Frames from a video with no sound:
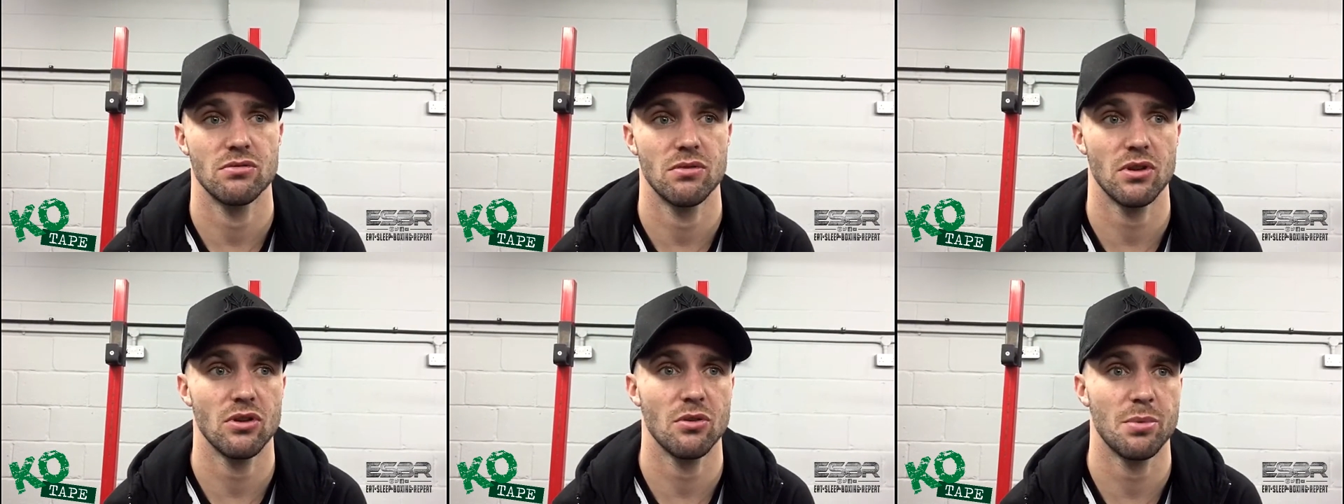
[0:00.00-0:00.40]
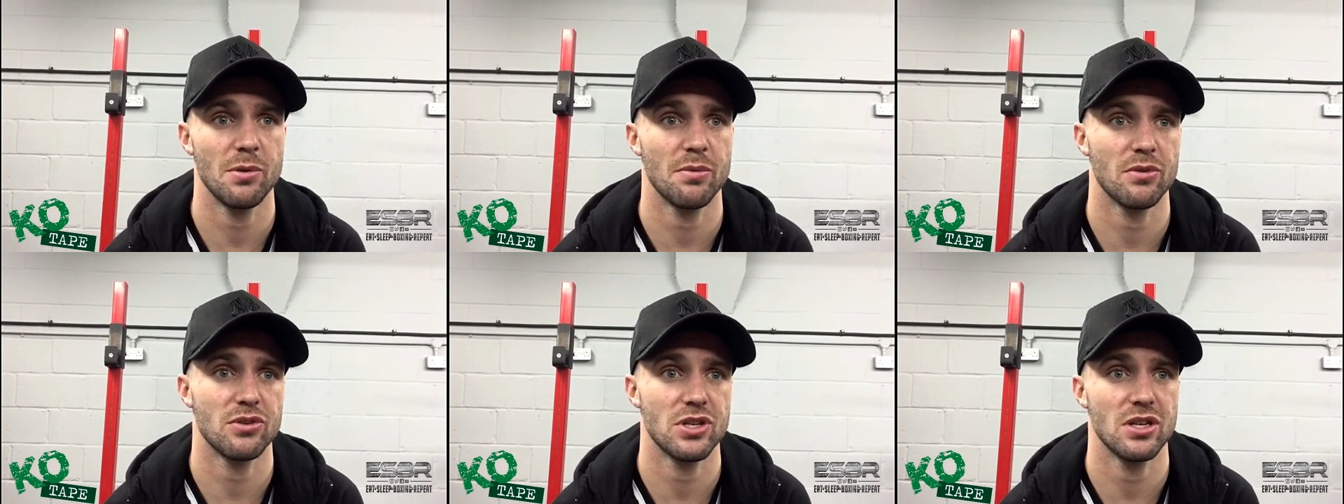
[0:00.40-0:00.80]
lot of
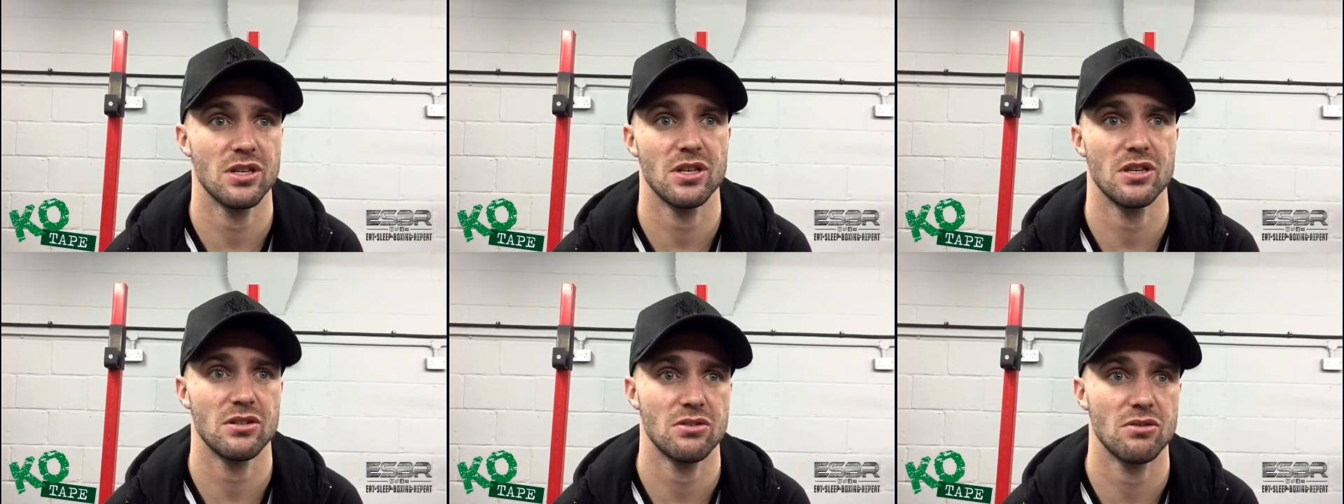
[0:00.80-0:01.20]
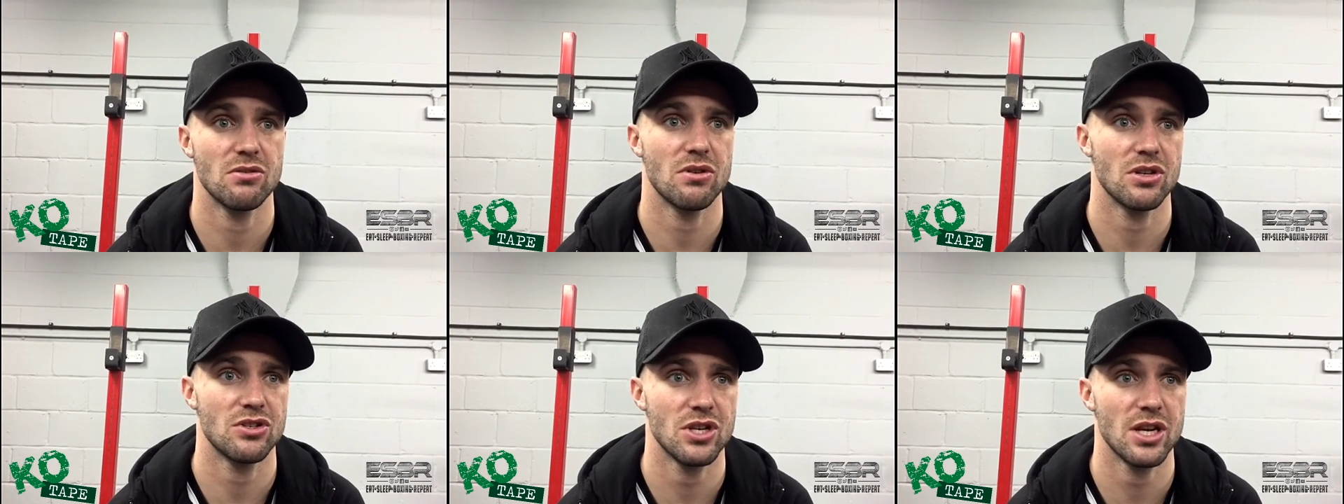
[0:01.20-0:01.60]
people are saying that he's
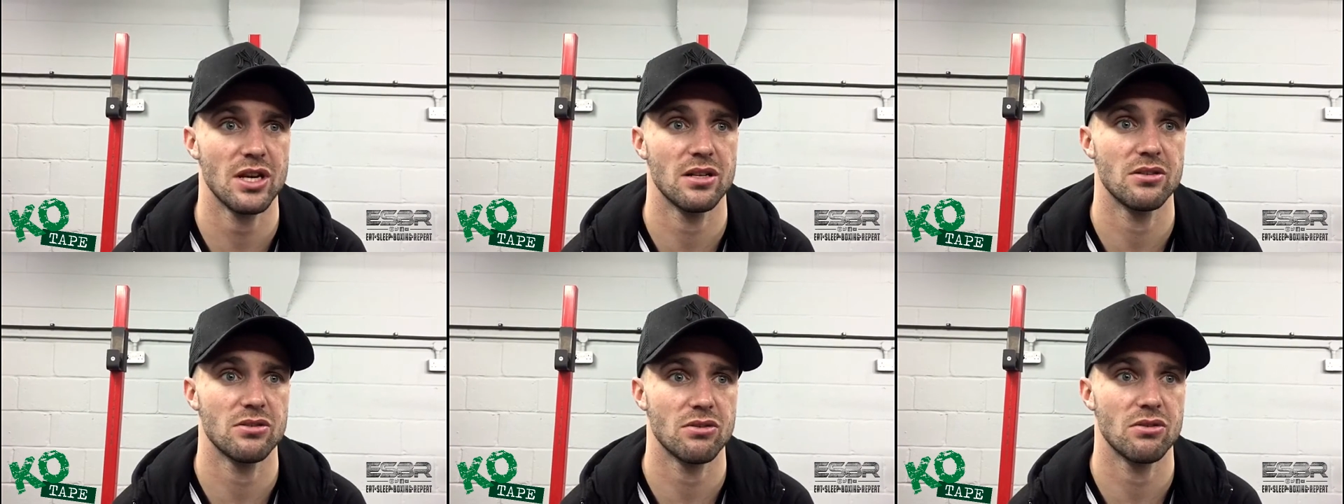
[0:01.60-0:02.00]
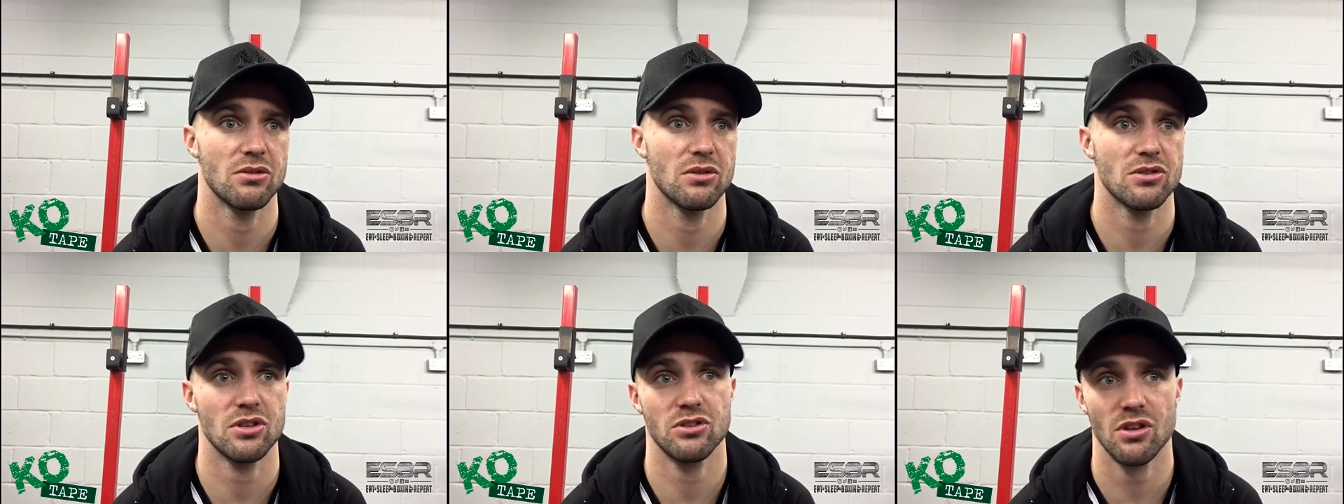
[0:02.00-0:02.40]
not got a chance
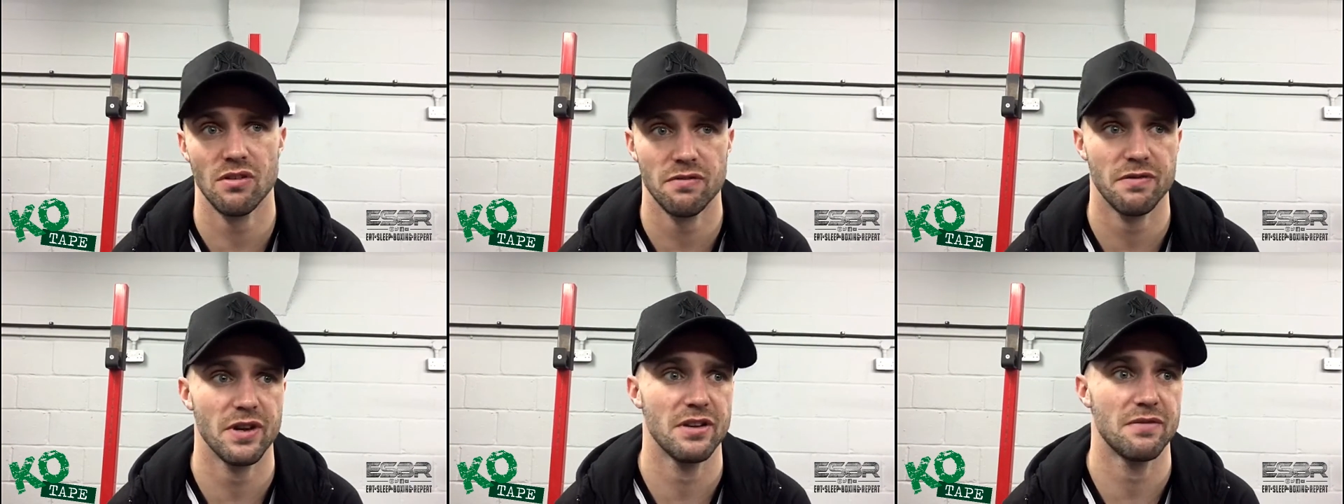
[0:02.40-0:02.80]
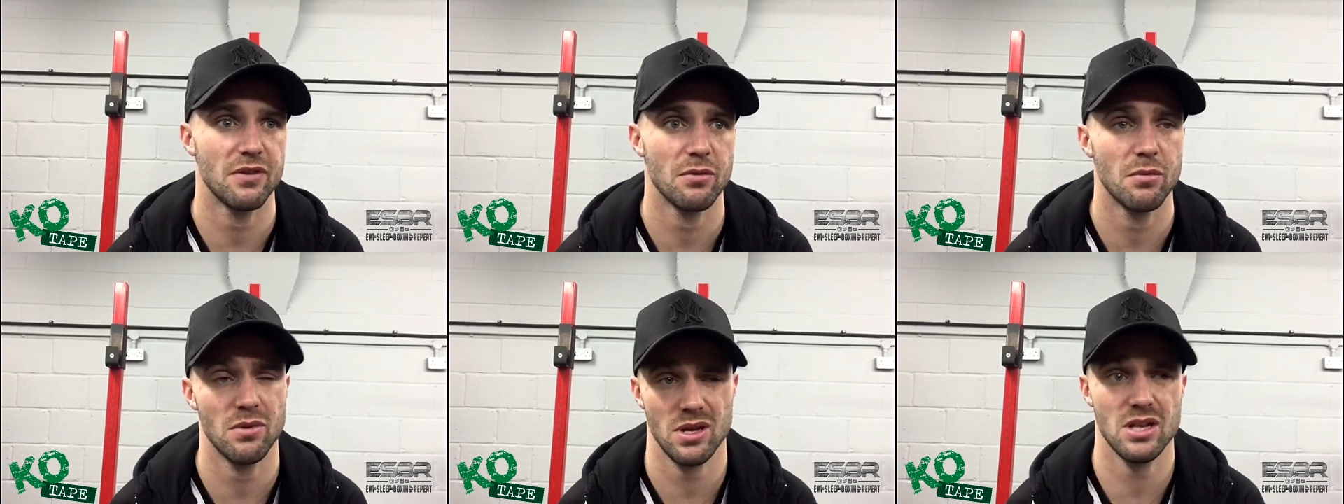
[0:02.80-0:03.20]
or it's a tough fight
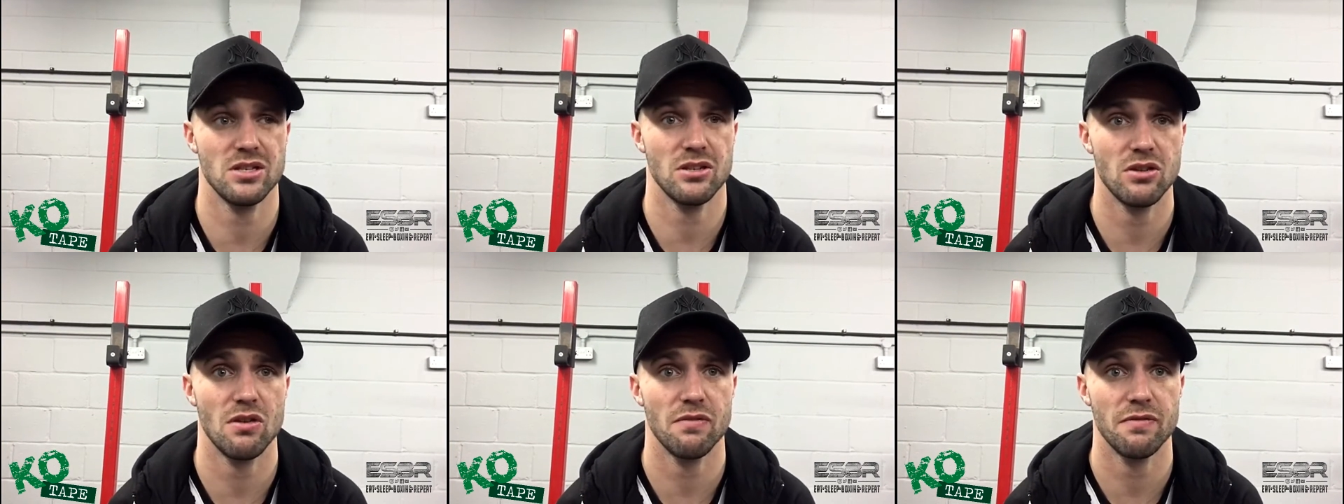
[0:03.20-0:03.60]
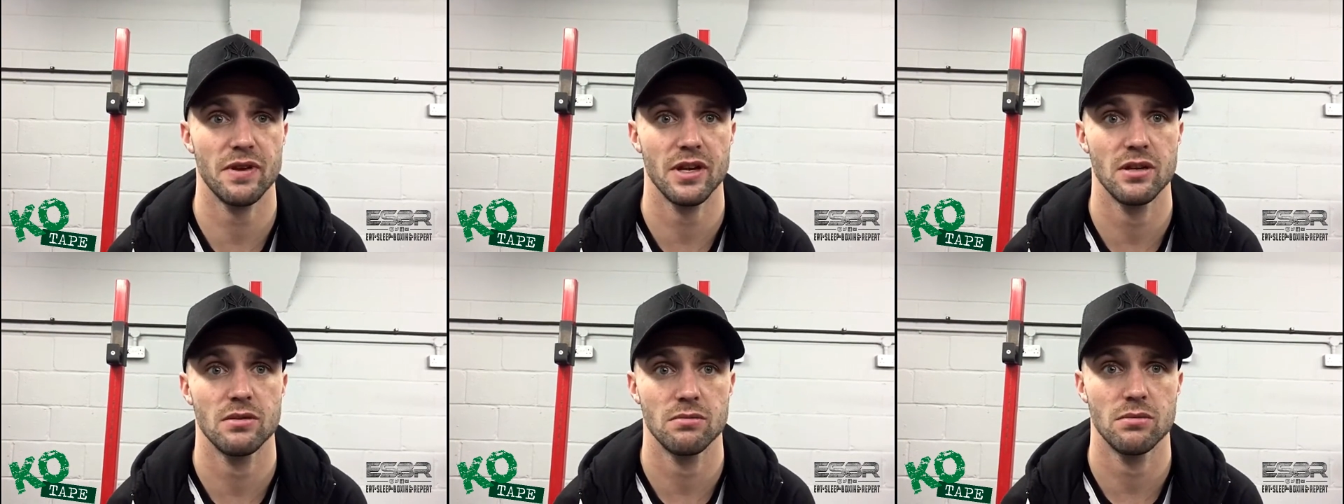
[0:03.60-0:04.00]
for him. Well, it is a tough
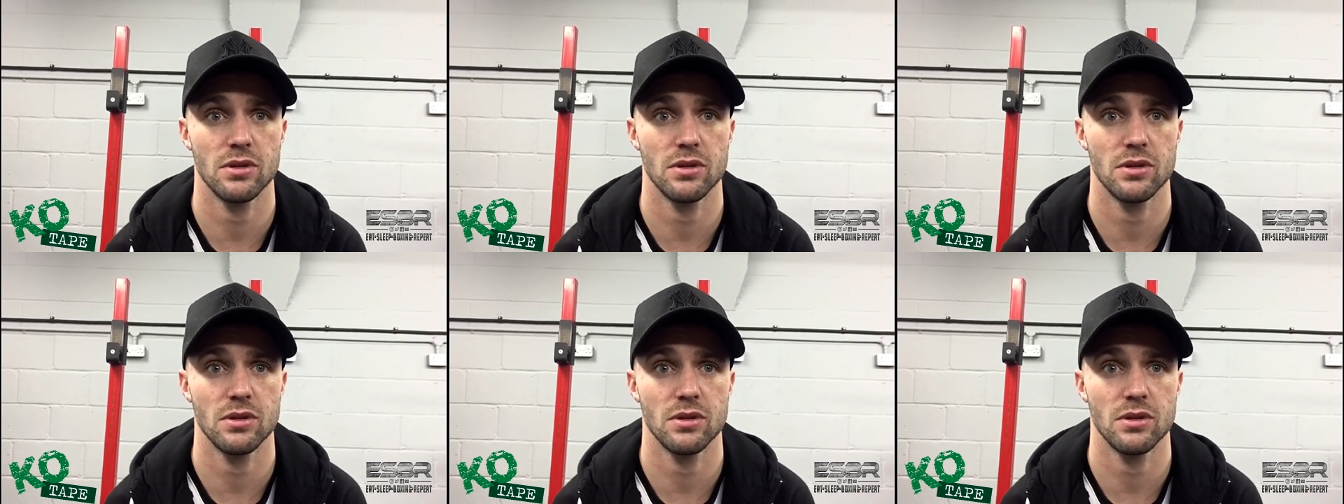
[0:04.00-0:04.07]
fight.